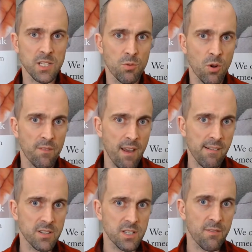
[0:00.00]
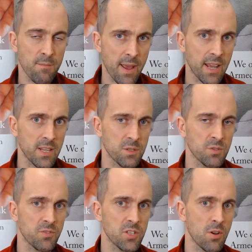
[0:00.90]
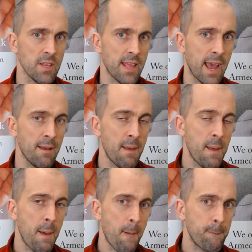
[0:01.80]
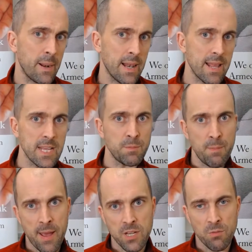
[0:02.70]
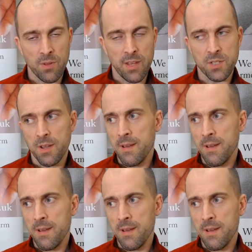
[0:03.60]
So we've got various different mechanisms for doing that. Please be patient with us.